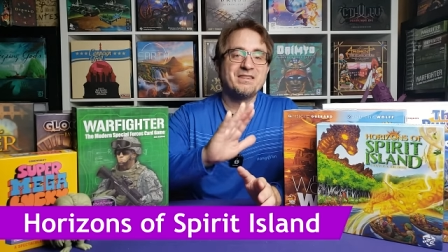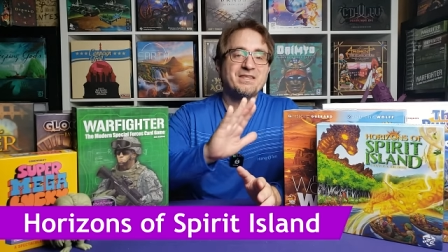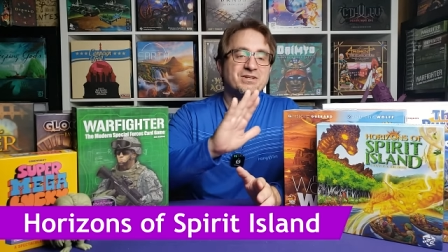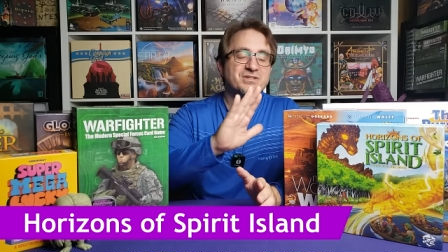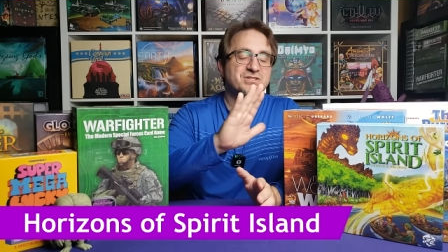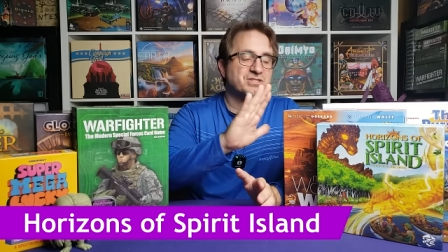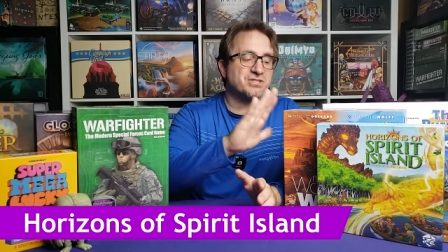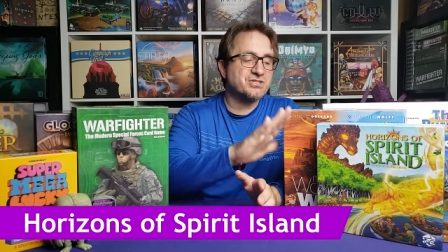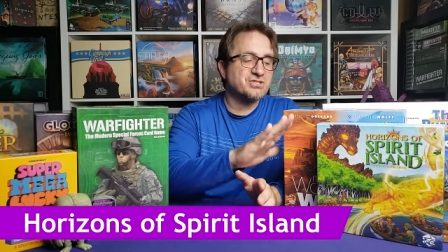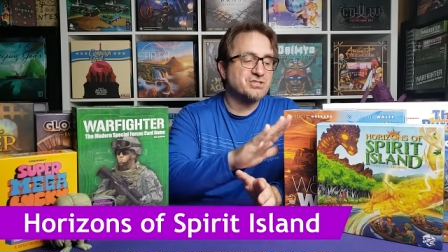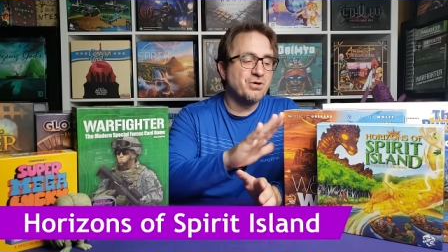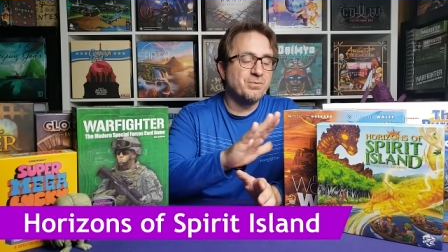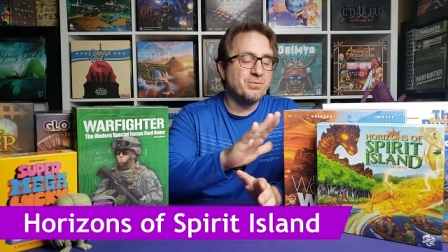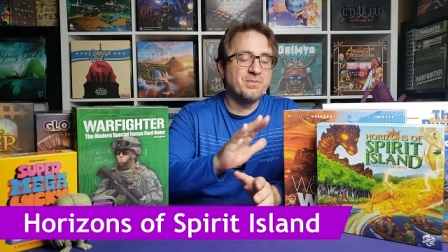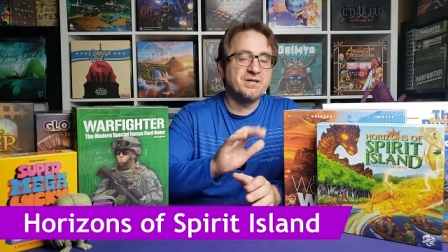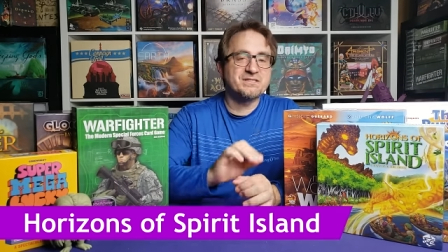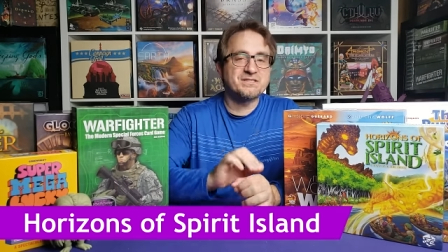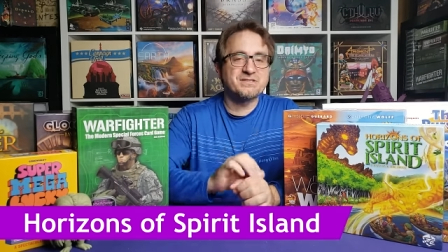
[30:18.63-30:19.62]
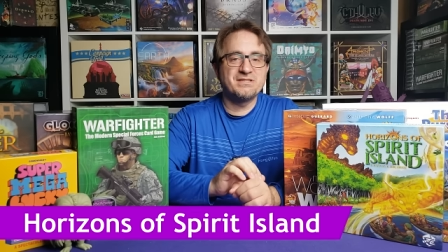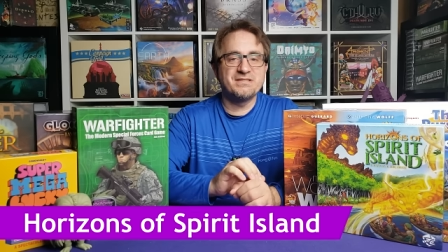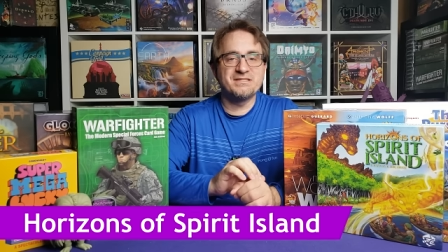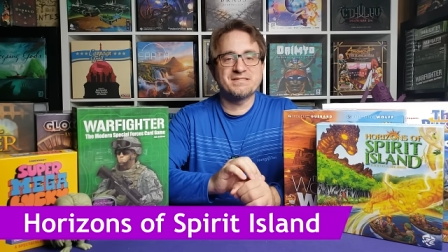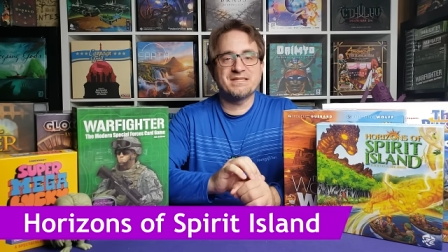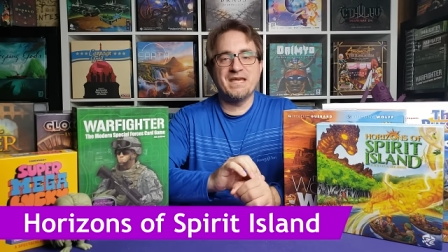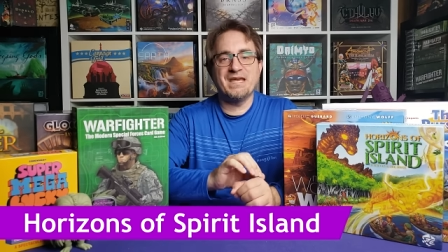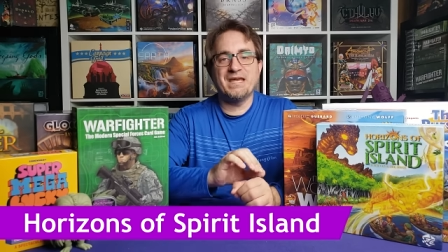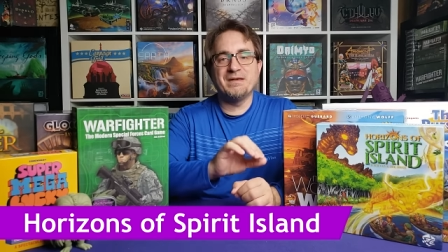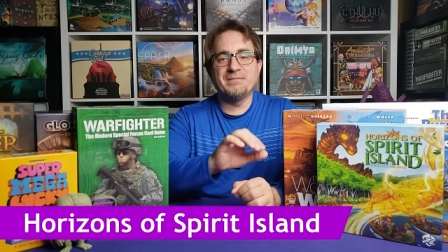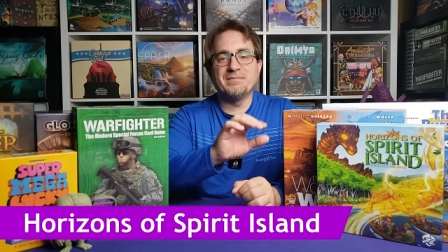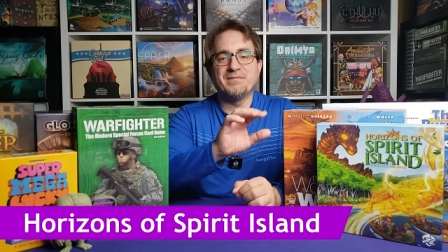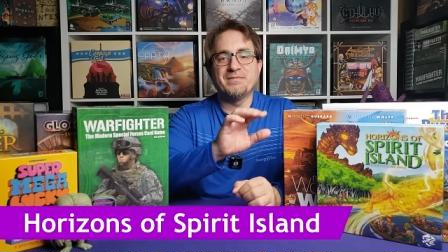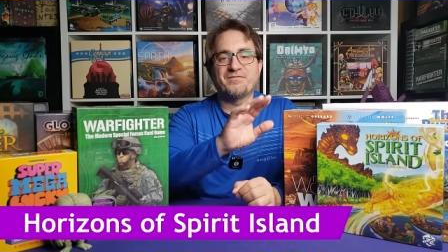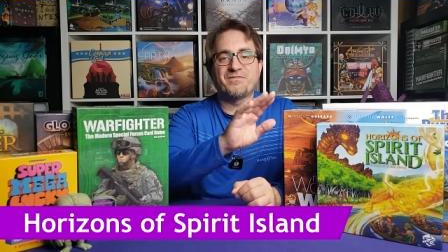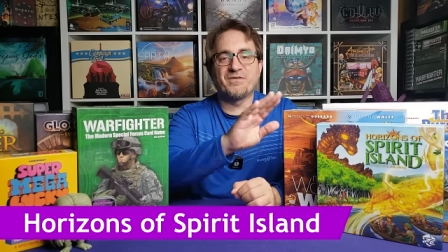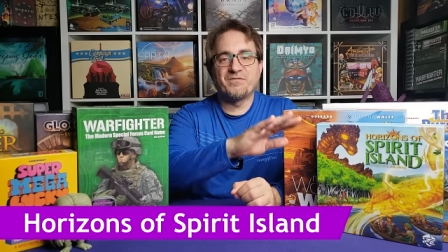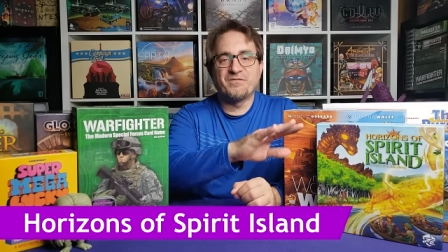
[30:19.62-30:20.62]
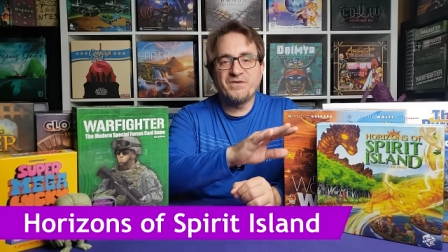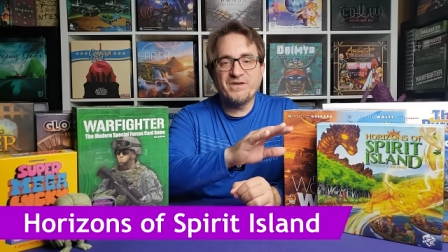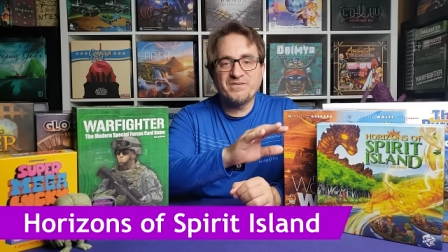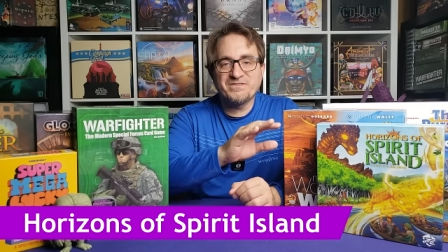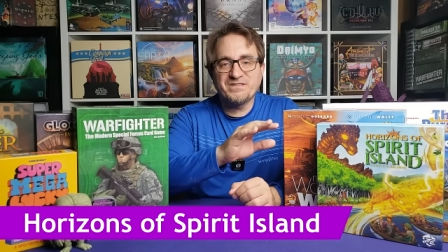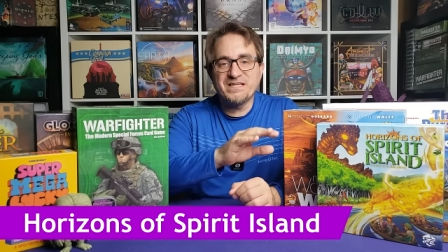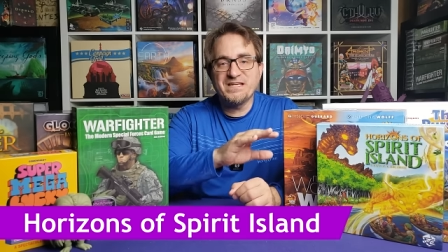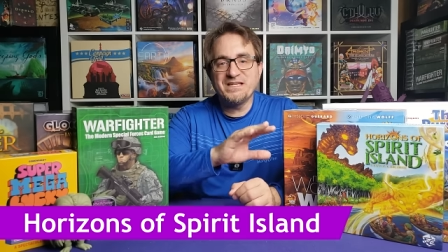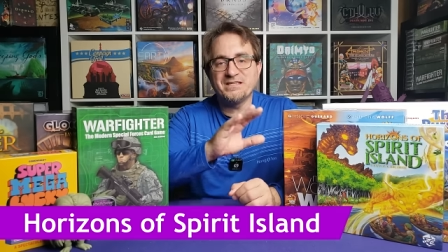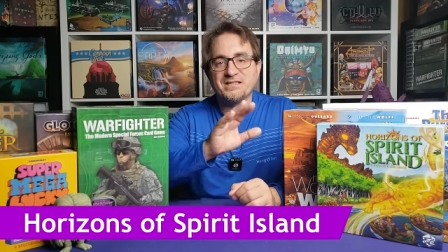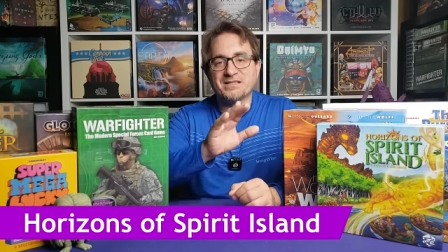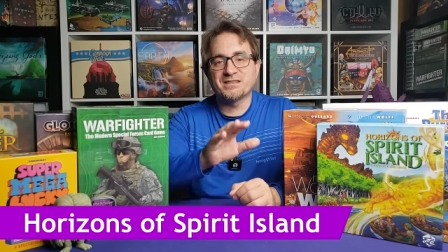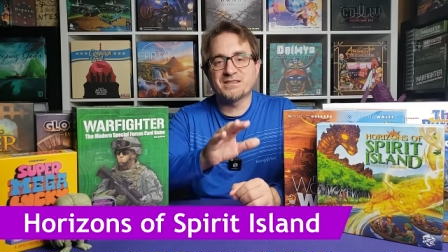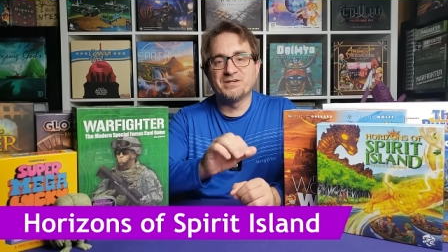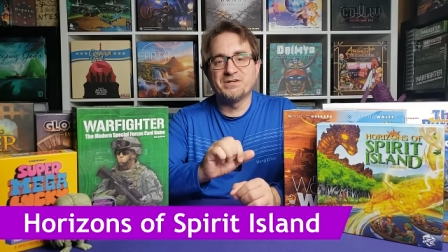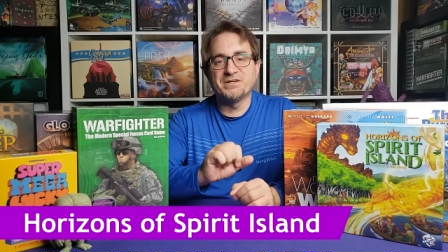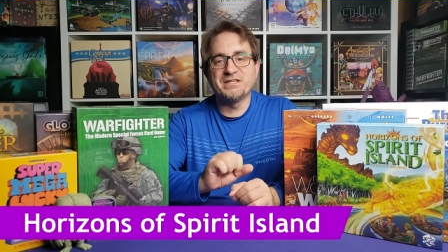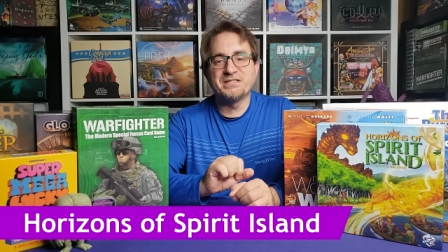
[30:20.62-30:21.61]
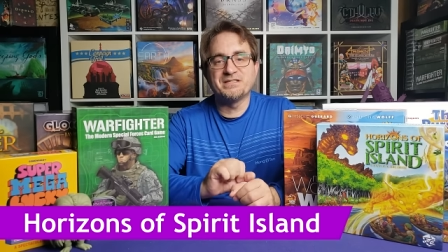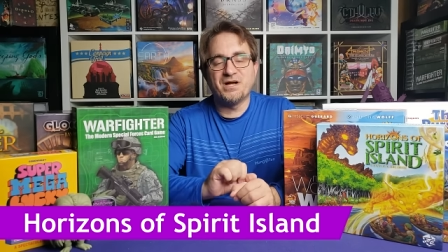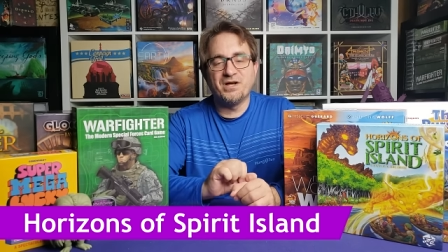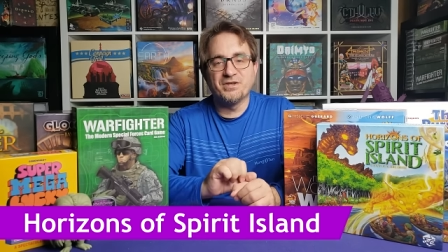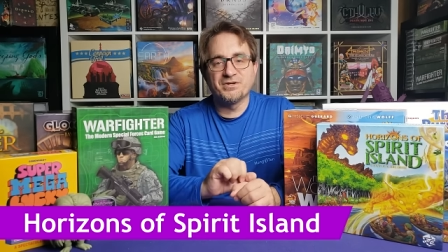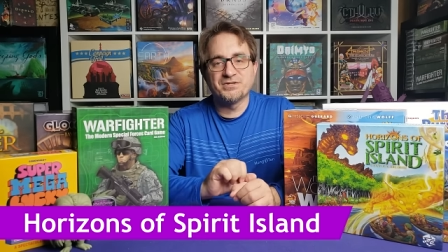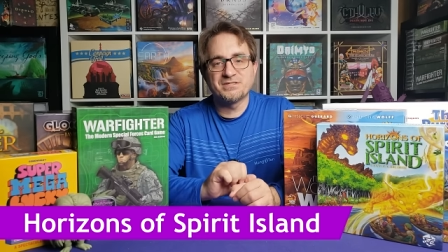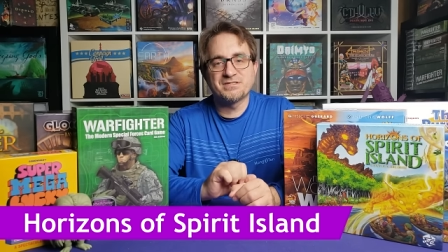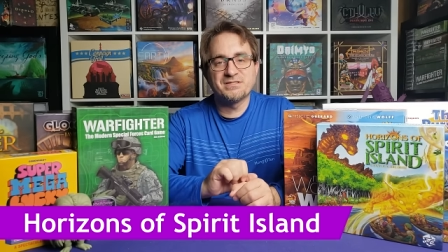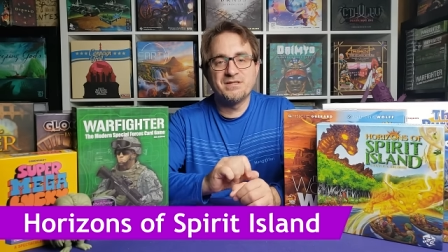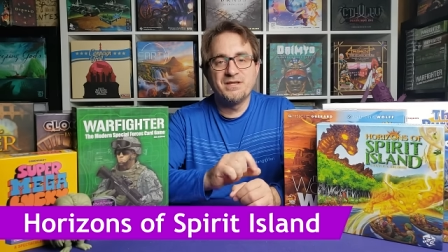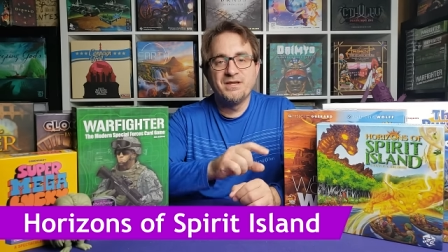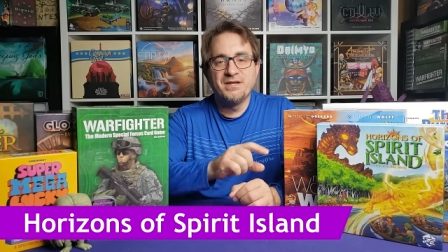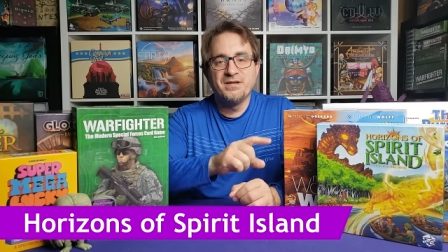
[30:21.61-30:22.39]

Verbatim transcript: There's so much to this game for 15 to $30